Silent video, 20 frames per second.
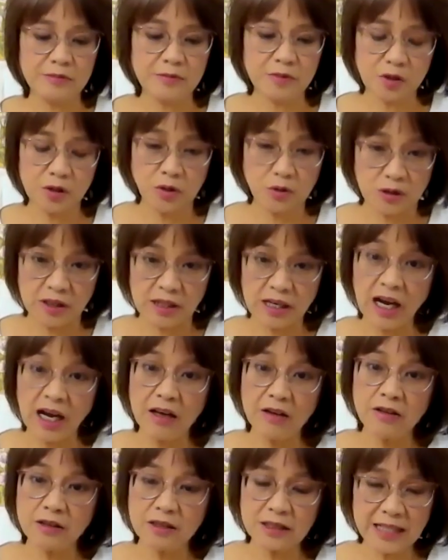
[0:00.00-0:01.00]
So the
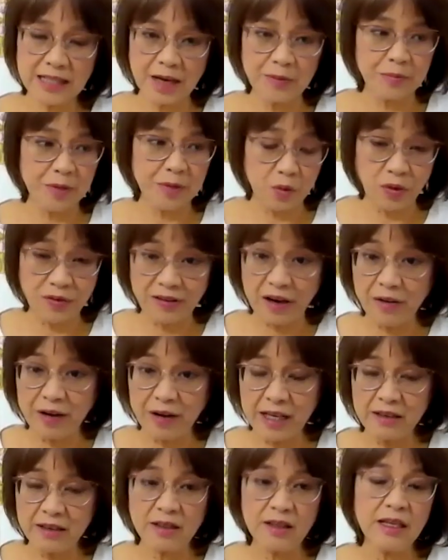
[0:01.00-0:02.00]
colors can be without
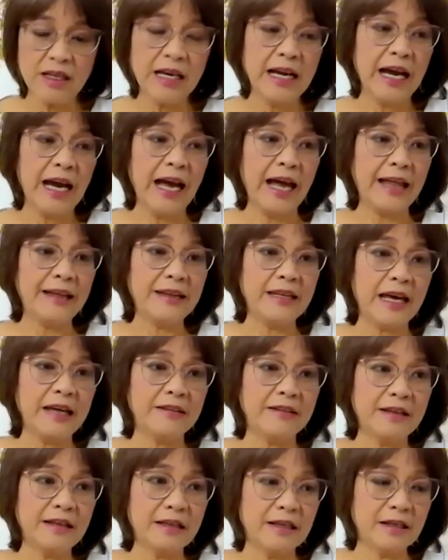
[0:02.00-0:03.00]
ink. And
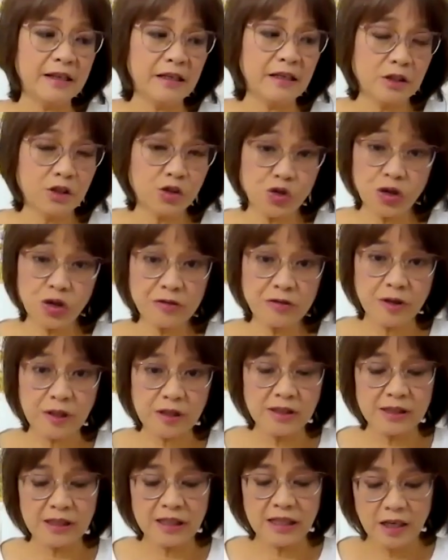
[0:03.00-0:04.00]
then the
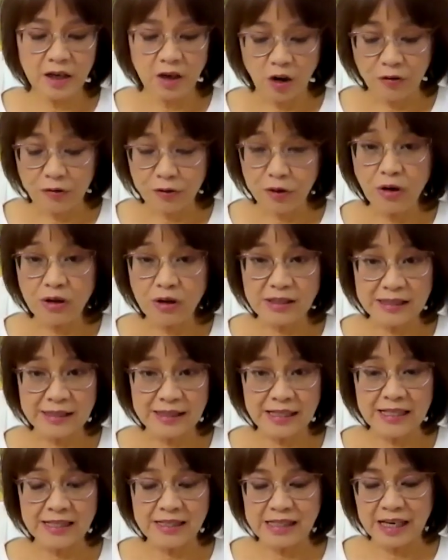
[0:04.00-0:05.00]
surface, of course, as
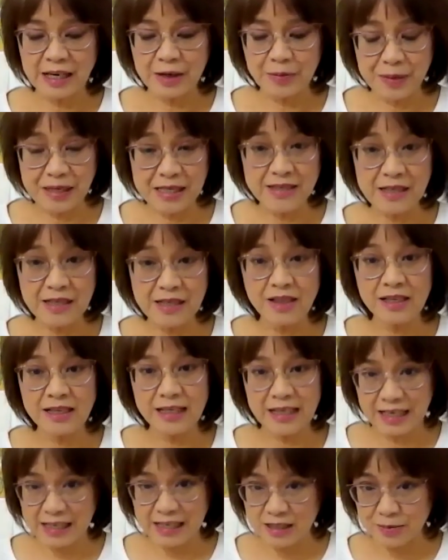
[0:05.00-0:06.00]
I say,
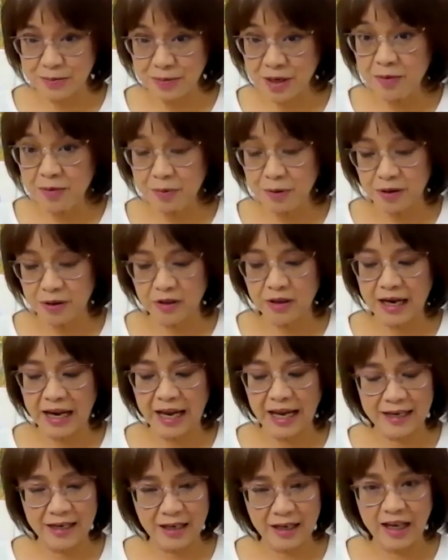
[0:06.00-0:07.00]
basically is paper
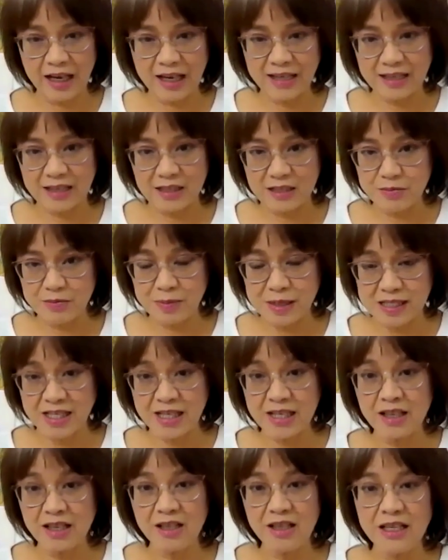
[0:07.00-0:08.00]
and is
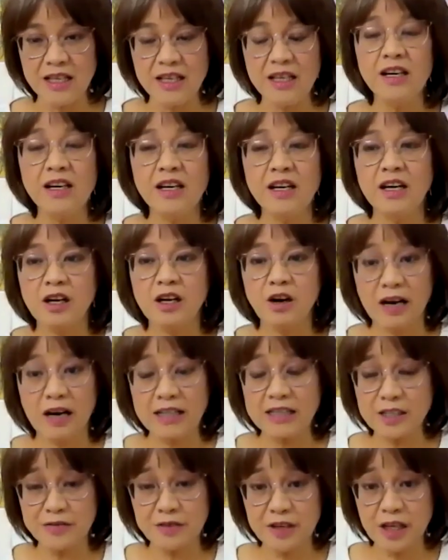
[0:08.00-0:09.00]
particularly
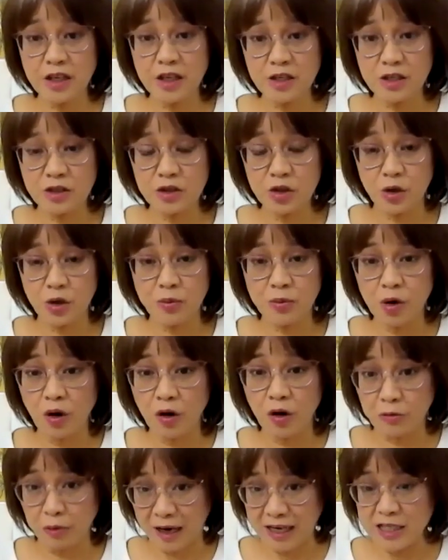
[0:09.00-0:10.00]
collectively termed
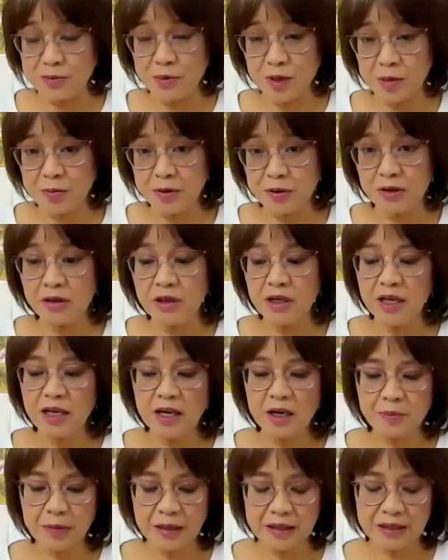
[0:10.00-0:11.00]
called rice paper.
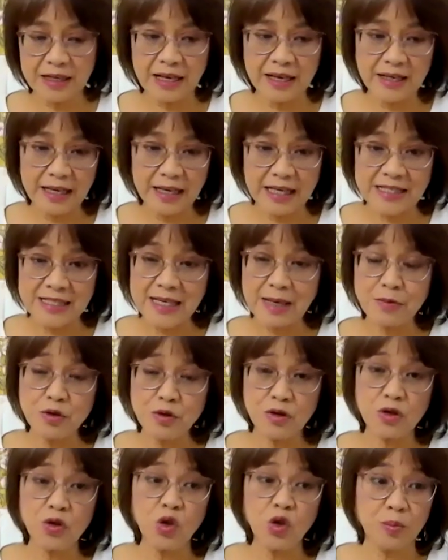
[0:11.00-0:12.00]
But then
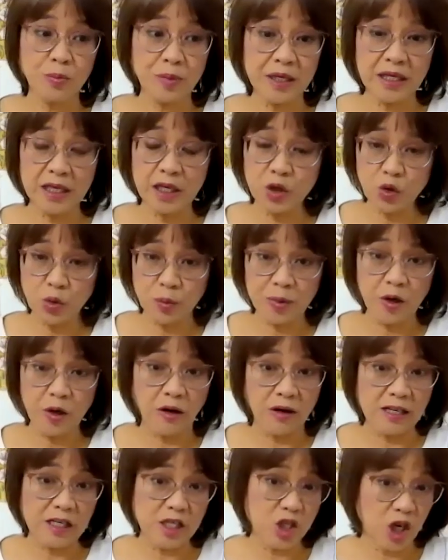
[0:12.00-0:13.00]
exception could be, it could be
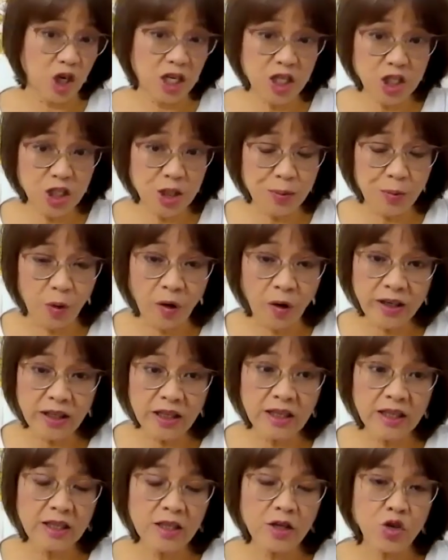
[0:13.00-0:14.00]
on a shakishi board.
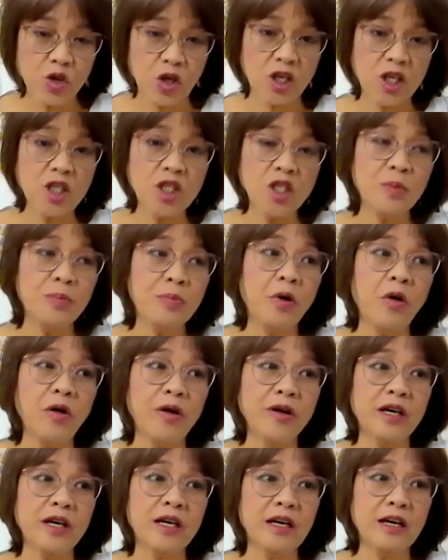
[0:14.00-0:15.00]
Shakishi
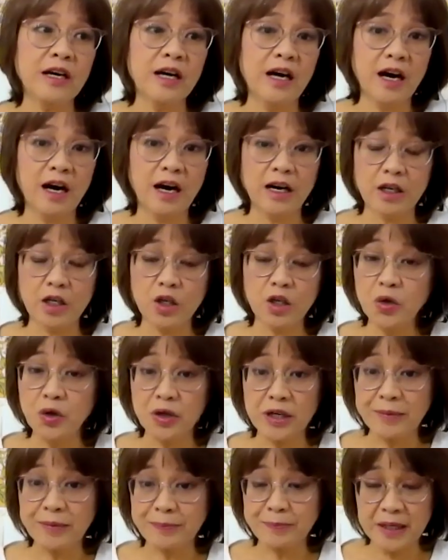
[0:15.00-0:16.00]
board
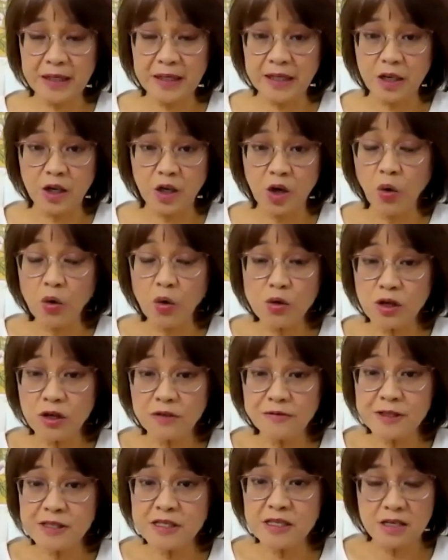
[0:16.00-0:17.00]
could be gold
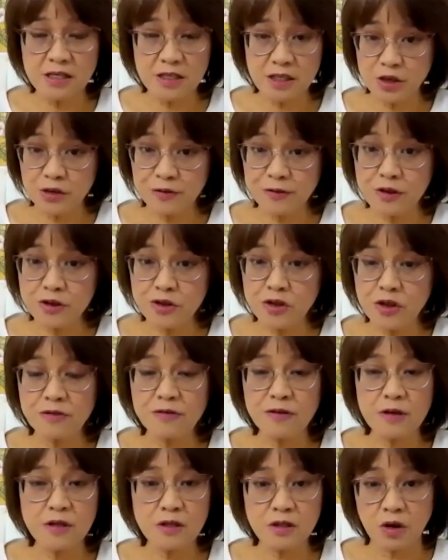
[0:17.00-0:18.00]
surface, silver
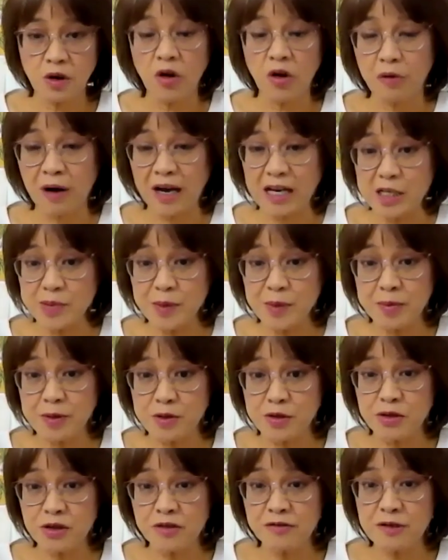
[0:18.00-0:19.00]
surface, or rice
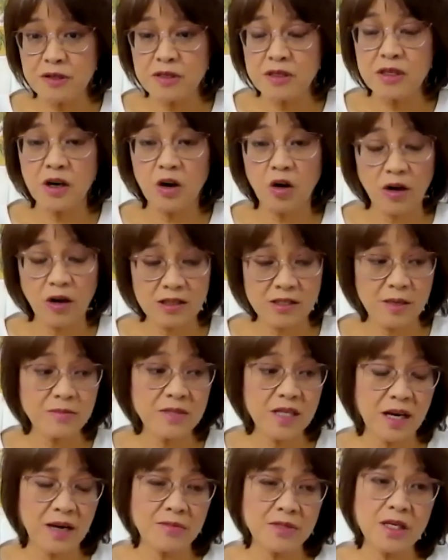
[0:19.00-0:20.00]
paper surface.
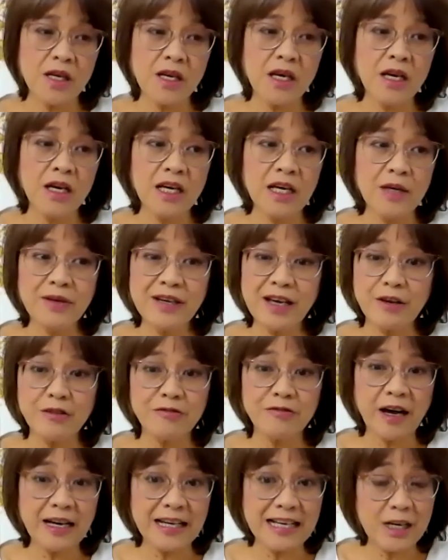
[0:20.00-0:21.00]
Sometimes if you can
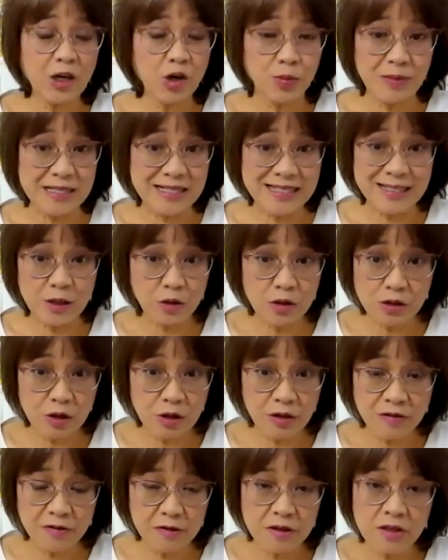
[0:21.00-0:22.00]
find it, it could be silk
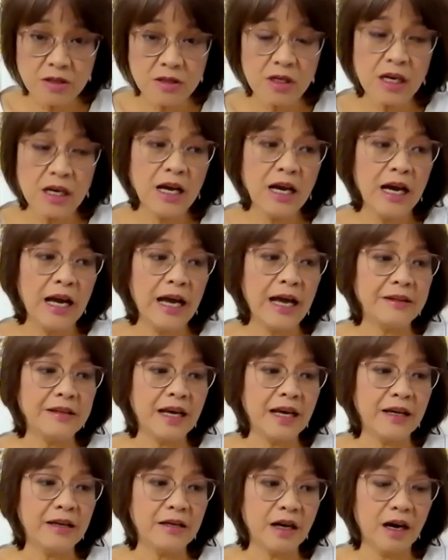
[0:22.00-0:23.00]
surface. And
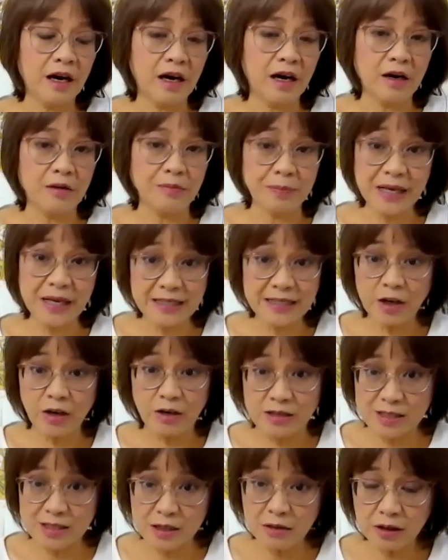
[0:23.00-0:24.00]
then painting
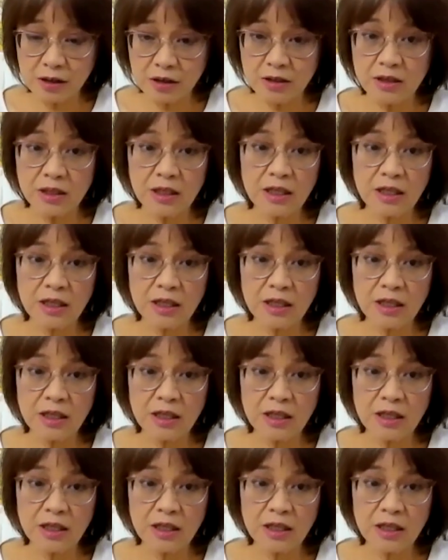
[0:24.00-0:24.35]
on silk.